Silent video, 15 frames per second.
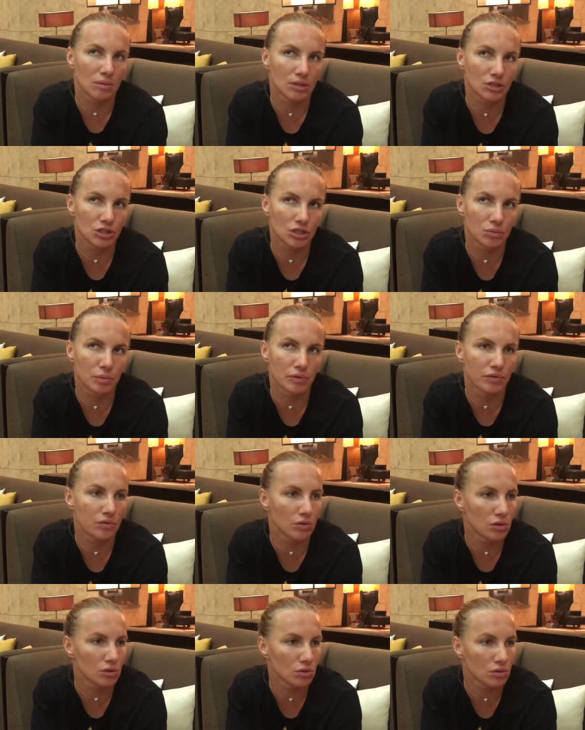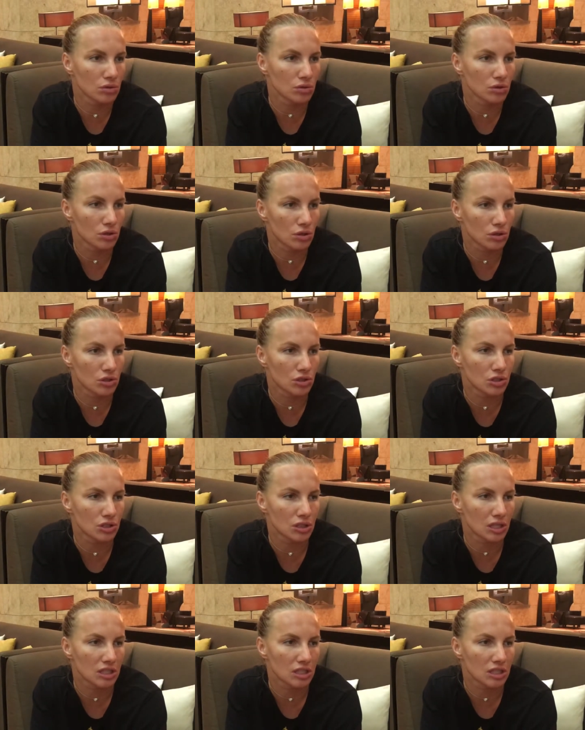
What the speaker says: Bencic before doing surgery.